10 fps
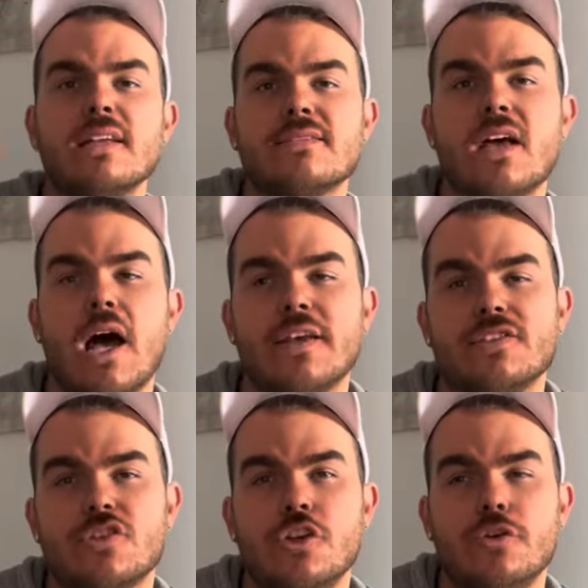
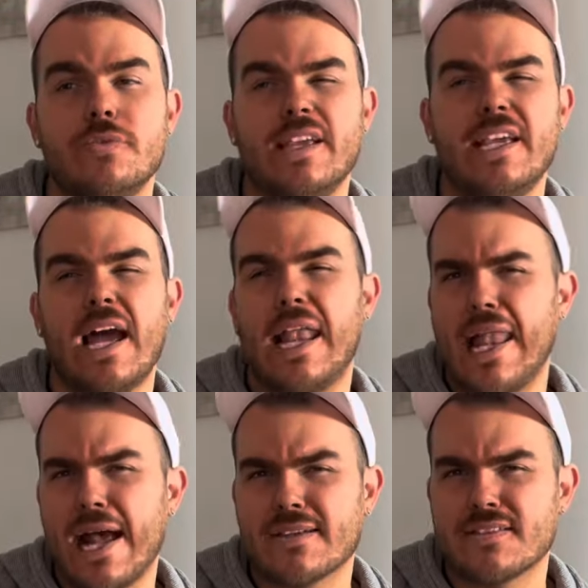size to the
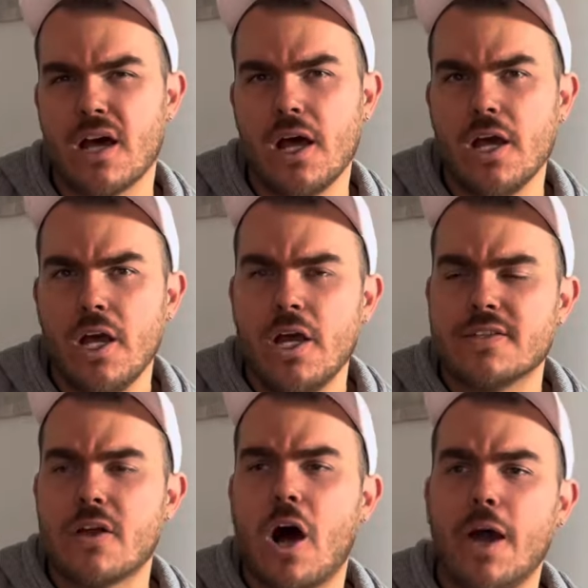Alexa.
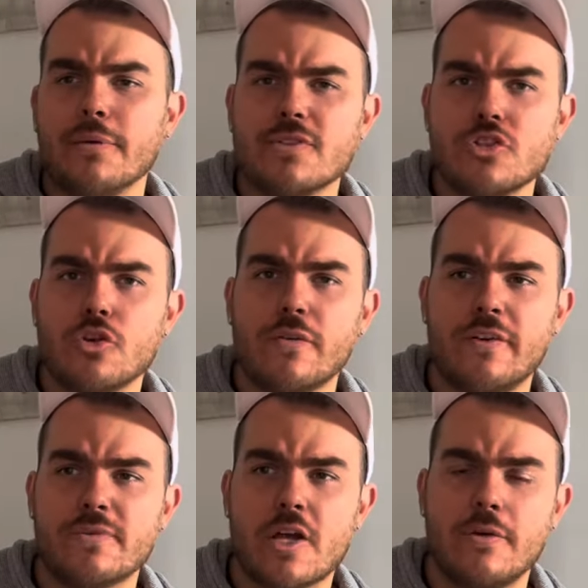So I wasn't sure if
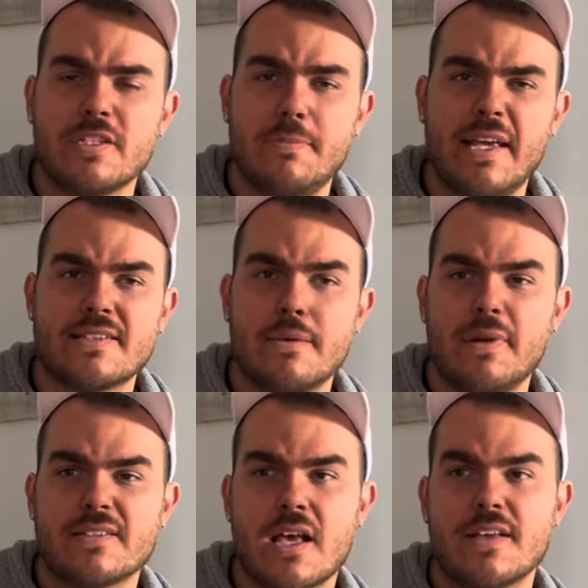it was going to be a
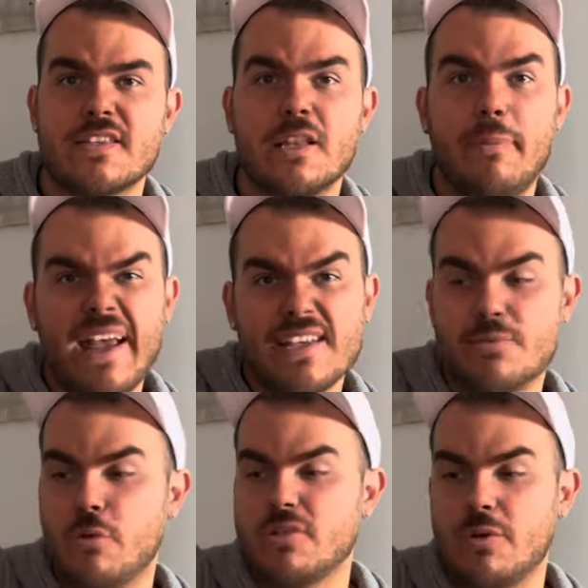similar size to the
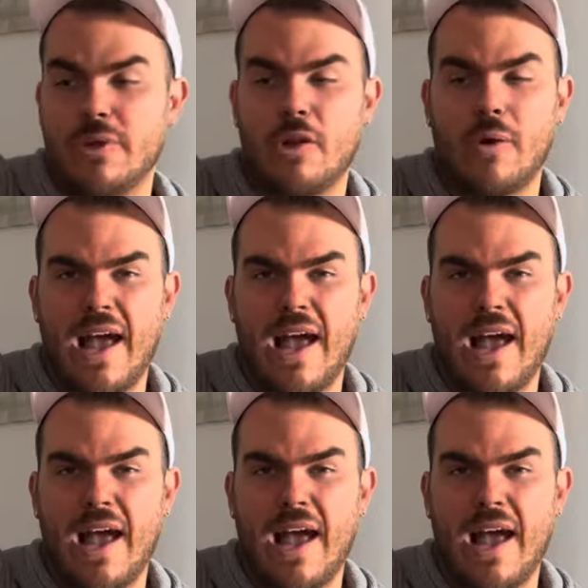Bayswater with longer